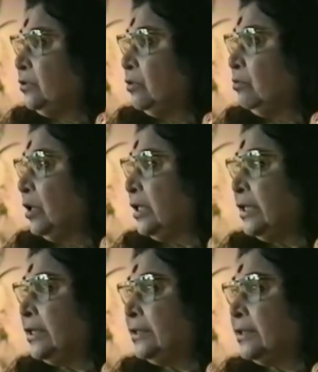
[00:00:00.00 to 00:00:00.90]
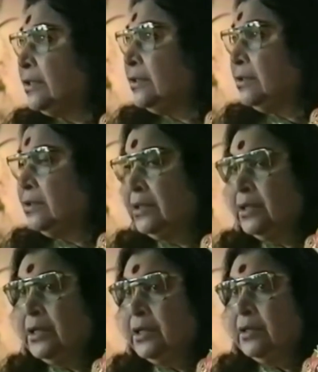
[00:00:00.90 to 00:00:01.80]
to our Muladhara Chakra,
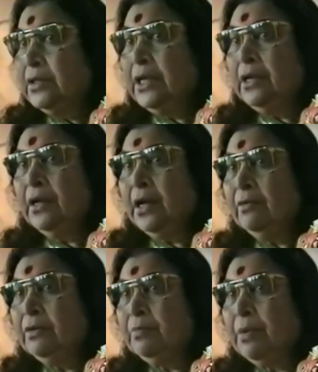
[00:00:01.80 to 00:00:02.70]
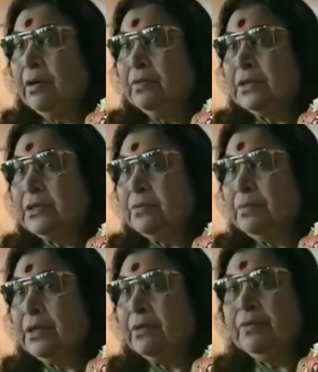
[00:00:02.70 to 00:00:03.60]
then our powers
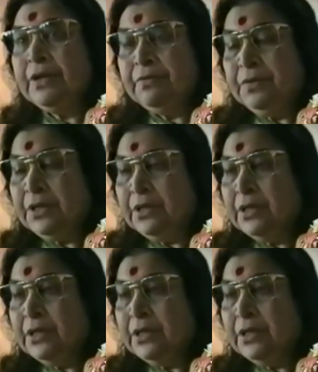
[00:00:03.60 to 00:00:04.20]
become very weak